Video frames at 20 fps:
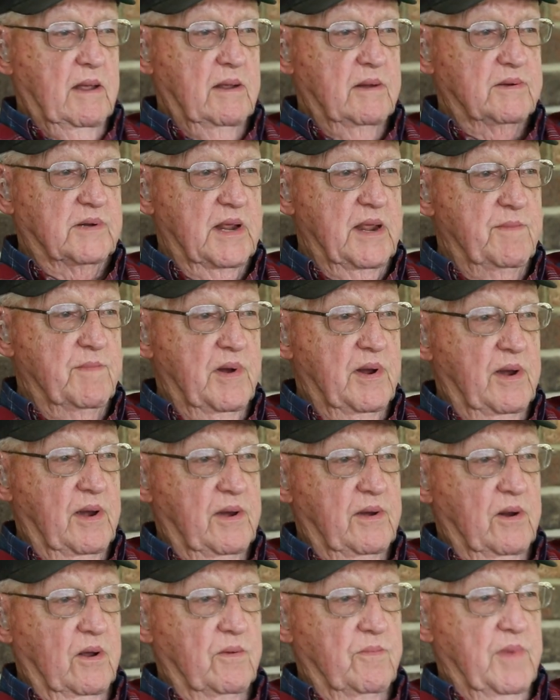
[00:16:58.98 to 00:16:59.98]
seaman
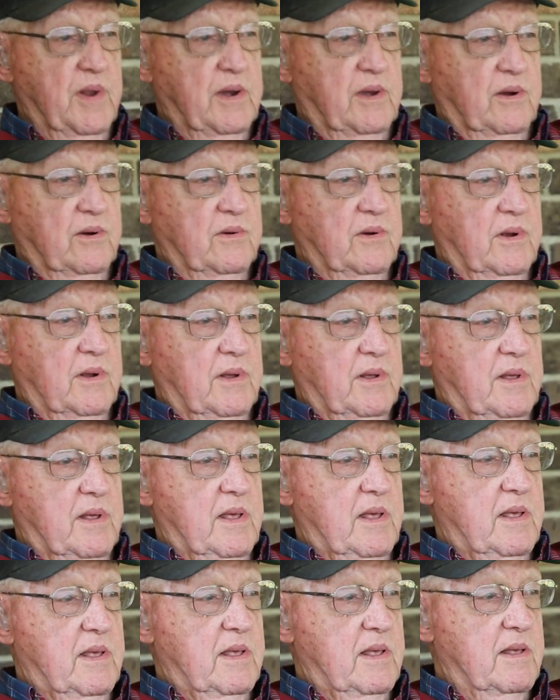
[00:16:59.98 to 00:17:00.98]
took me to a
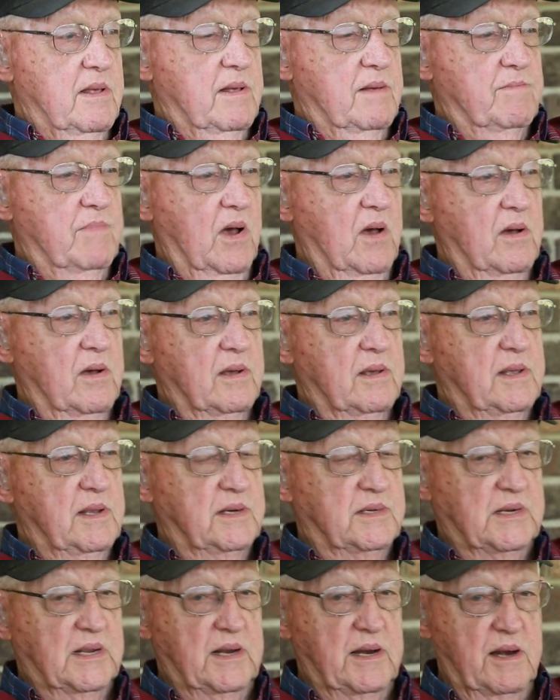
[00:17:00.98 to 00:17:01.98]
bunk. He
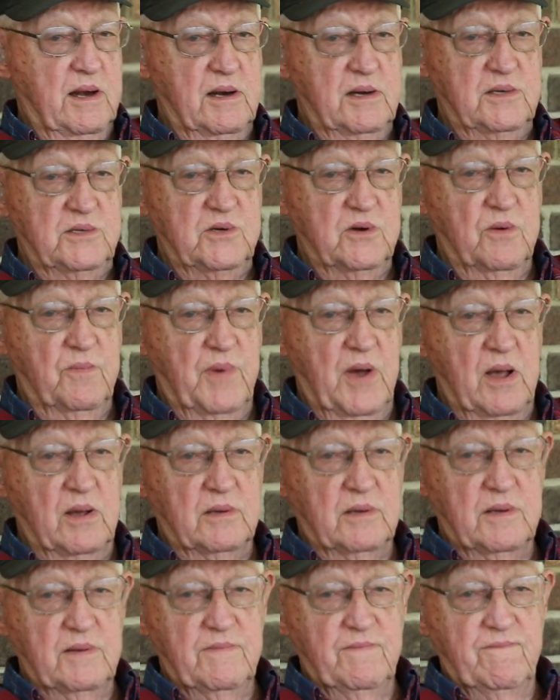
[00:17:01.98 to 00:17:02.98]
said, here's your bunk.